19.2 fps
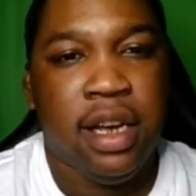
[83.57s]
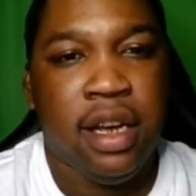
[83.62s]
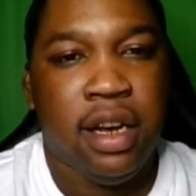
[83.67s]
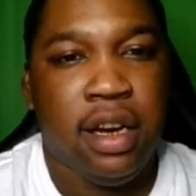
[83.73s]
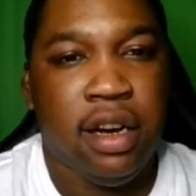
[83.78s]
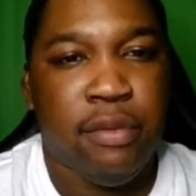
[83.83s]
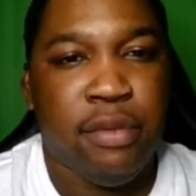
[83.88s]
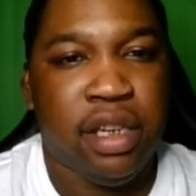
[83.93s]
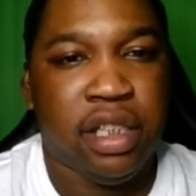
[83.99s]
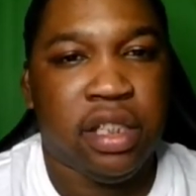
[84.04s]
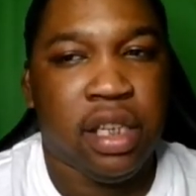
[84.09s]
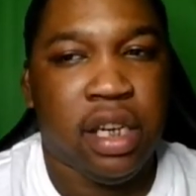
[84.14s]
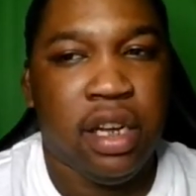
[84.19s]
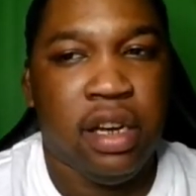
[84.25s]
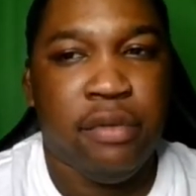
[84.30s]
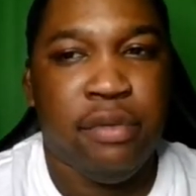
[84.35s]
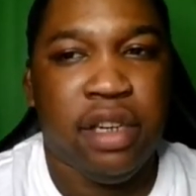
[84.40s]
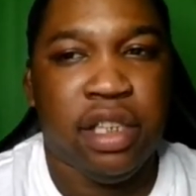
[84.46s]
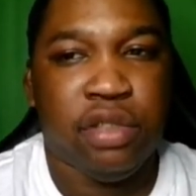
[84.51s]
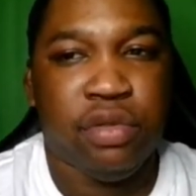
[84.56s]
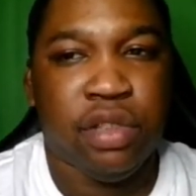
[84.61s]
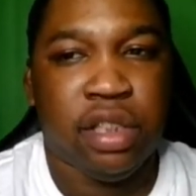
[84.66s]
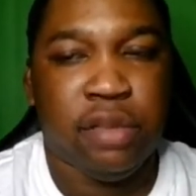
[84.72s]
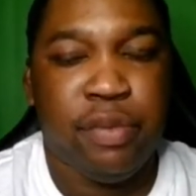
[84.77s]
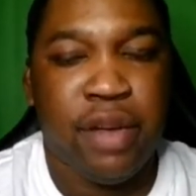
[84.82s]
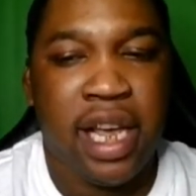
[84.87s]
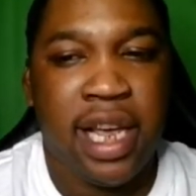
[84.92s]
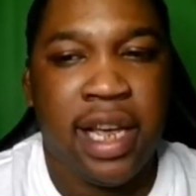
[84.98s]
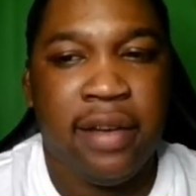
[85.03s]
Uh, much love, much
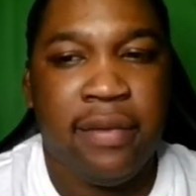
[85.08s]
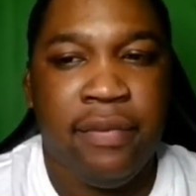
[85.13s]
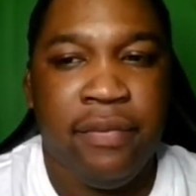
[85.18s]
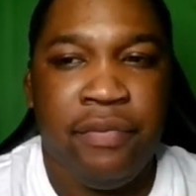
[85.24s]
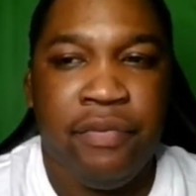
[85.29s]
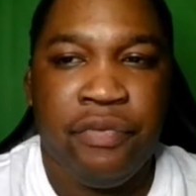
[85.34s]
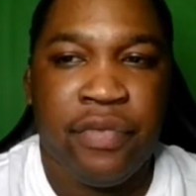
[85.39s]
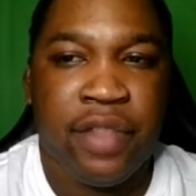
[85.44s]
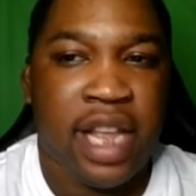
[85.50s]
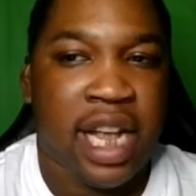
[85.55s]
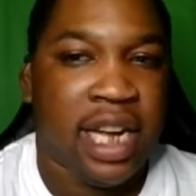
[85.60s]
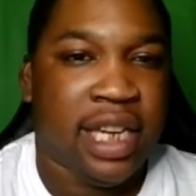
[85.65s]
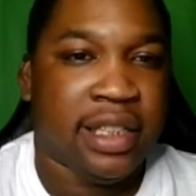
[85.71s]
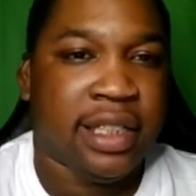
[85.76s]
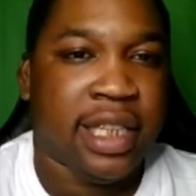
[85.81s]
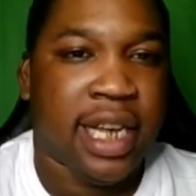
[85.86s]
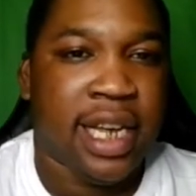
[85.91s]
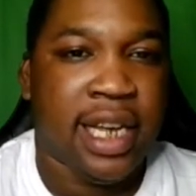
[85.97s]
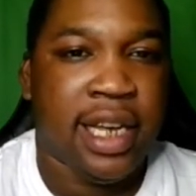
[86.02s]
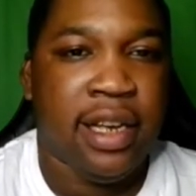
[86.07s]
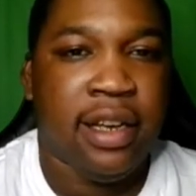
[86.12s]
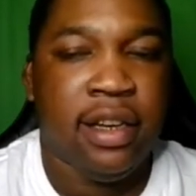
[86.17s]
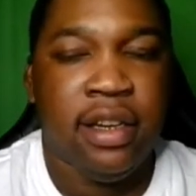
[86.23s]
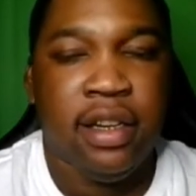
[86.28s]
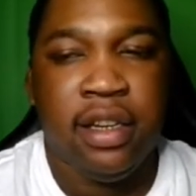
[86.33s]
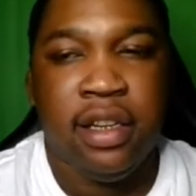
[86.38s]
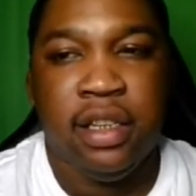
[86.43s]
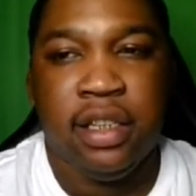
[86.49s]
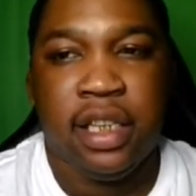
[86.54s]
respect. Like I say,
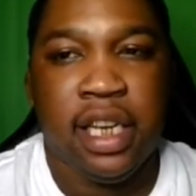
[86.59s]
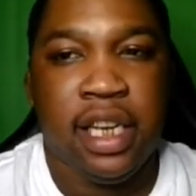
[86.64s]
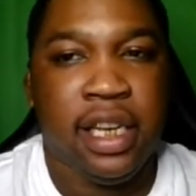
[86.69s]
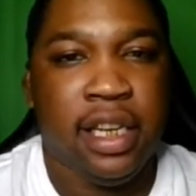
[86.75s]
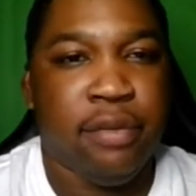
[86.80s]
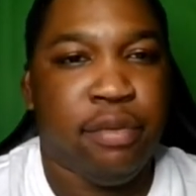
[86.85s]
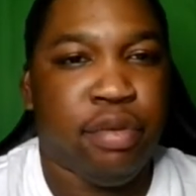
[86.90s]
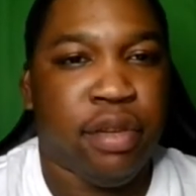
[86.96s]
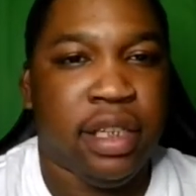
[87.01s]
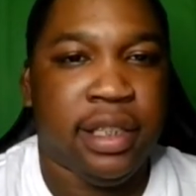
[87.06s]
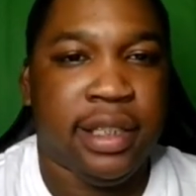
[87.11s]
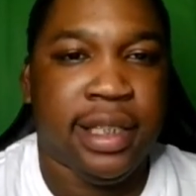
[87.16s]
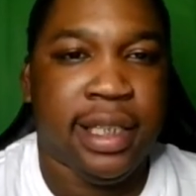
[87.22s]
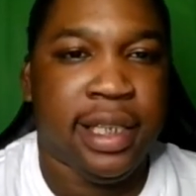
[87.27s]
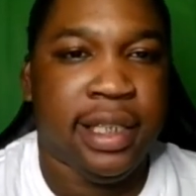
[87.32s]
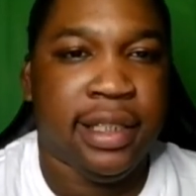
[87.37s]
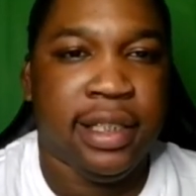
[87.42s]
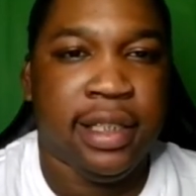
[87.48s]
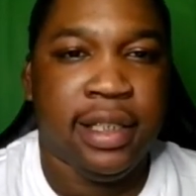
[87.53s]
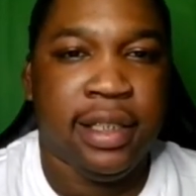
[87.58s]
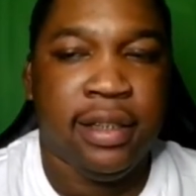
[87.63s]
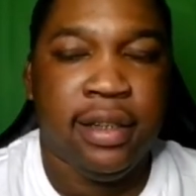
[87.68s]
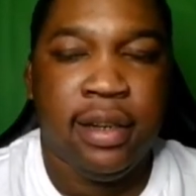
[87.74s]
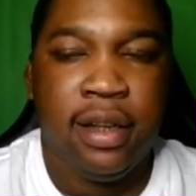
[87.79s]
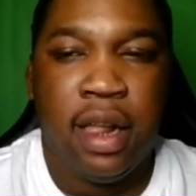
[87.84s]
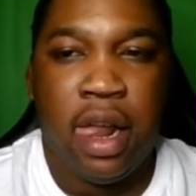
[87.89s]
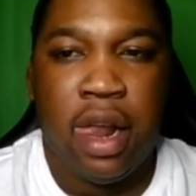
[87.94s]
again, preseason.